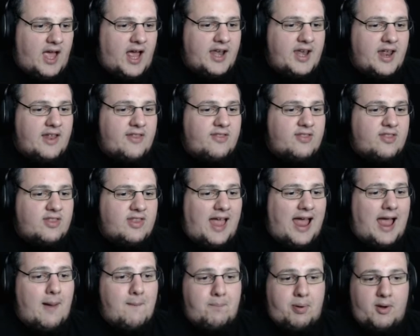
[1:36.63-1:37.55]
And then
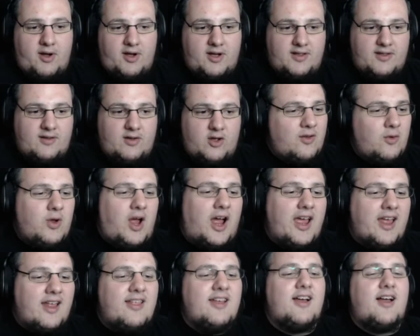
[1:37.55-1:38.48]
that
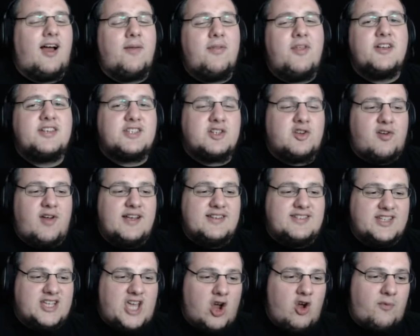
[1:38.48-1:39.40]
I know this is
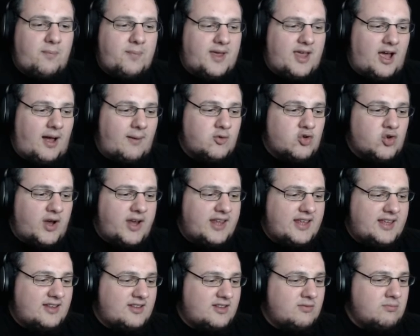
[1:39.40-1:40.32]
crazy, go with me here. I'm trying
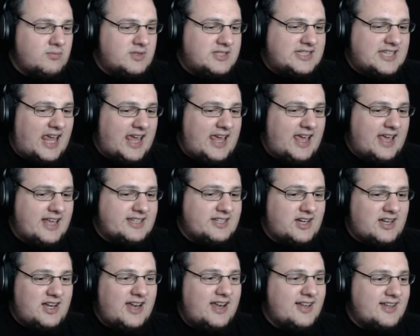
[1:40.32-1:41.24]
to say it
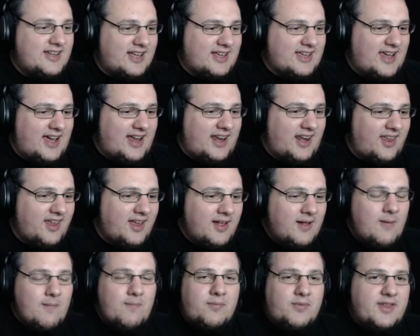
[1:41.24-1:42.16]
as clearly as I can.
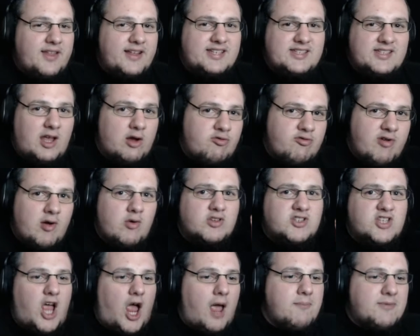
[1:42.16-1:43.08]
This is like
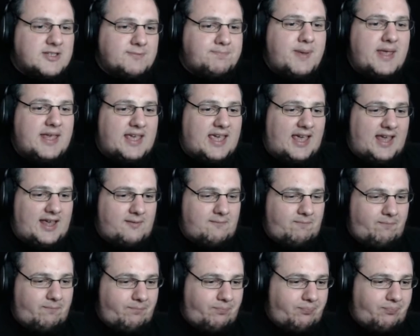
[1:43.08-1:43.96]
real time speaking.